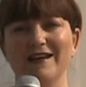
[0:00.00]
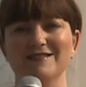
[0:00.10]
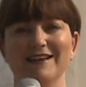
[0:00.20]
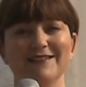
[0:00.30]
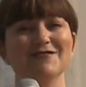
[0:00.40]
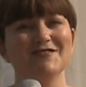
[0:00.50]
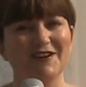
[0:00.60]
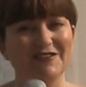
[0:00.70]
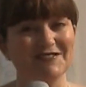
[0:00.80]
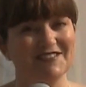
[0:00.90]
as in
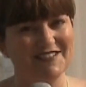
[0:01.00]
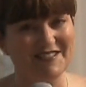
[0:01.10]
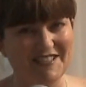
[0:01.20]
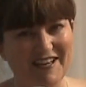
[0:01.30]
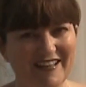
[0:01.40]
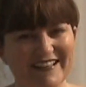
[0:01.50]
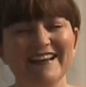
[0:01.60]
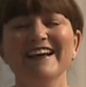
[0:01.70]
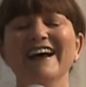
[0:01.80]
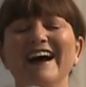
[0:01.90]
Donald Duck.
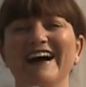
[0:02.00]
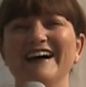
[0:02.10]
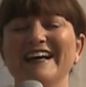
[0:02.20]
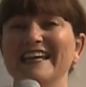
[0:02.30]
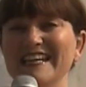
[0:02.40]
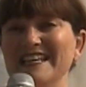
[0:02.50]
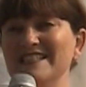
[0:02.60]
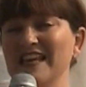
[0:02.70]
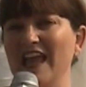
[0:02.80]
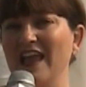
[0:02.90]
It
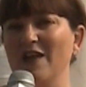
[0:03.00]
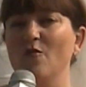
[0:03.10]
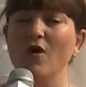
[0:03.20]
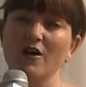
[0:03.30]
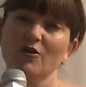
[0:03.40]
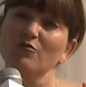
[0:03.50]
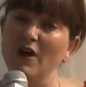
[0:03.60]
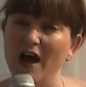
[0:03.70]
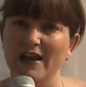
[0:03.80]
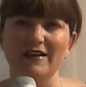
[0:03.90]
is a water
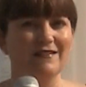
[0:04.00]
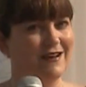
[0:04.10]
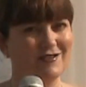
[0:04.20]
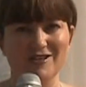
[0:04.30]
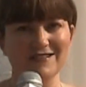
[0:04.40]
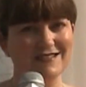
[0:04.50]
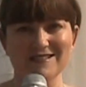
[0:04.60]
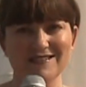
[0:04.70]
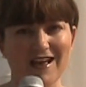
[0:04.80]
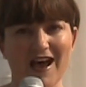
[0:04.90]
ride, not just a
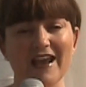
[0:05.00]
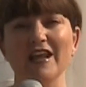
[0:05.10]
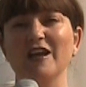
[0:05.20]
slide,